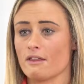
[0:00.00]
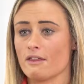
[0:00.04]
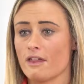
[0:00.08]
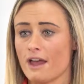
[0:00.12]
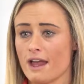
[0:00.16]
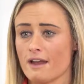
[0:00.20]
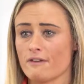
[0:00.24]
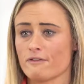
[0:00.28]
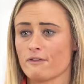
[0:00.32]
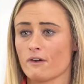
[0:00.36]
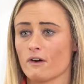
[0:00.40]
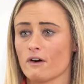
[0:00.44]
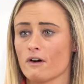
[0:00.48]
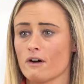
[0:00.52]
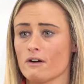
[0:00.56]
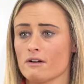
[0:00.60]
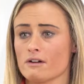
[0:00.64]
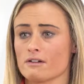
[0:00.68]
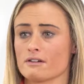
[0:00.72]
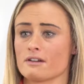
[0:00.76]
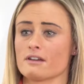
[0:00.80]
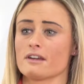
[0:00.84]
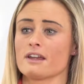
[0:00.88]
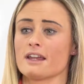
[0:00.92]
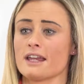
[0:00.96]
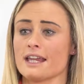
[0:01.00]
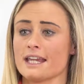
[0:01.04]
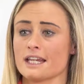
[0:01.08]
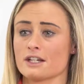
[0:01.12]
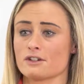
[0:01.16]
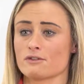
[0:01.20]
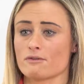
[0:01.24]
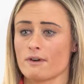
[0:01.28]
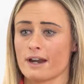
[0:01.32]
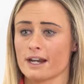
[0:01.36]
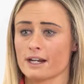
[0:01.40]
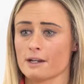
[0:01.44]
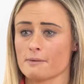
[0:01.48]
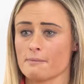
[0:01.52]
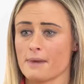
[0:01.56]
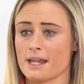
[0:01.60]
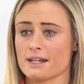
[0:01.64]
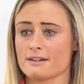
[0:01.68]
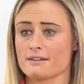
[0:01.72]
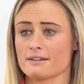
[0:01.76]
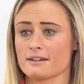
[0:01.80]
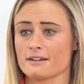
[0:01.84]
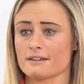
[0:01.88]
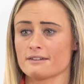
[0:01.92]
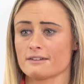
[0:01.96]
Therefore, it is
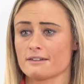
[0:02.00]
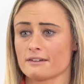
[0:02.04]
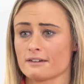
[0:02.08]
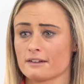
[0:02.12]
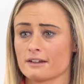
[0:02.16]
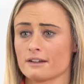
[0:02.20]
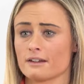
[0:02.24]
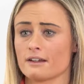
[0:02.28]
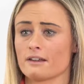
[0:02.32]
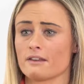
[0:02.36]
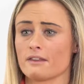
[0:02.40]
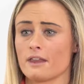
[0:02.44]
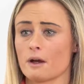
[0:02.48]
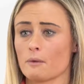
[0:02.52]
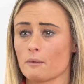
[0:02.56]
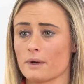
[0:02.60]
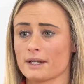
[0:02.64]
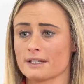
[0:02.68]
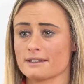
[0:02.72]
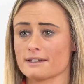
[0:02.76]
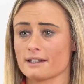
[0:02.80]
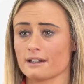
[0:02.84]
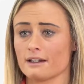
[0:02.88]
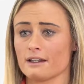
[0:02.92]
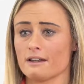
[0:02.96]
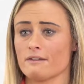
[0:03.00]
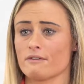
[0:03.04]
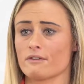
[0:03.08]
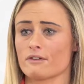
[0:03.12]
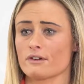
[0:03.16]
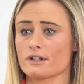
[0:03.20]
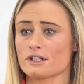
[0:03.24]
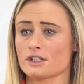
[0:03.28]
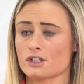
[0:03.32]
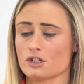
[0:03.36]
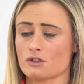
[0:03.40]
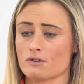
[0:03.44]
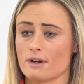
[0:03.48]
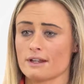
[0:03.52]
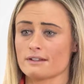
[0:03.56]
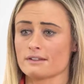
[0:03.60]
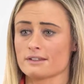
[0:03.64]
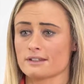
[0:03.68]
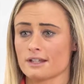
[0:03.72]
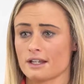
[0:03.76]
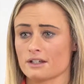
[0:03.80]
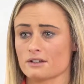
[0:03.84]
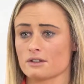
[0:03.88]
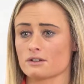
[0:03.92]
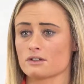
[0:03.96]
recommended that when delivering
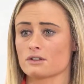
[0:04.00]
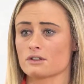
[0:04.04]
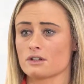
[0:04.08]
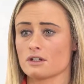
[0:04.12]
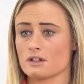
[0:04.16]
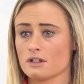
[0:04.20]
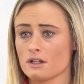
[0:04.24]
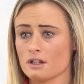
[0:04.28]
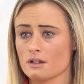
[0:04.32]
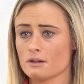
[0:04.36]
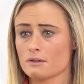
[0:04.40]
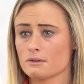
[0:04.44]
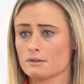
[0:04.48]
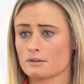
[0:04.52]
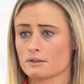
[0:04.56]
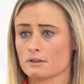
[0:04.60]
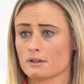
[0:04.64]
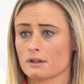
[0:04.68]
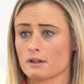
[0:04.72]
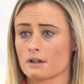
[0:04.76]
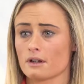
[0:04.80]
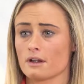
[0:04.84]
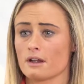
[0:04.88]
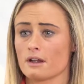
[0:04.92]
strength sessions to youth,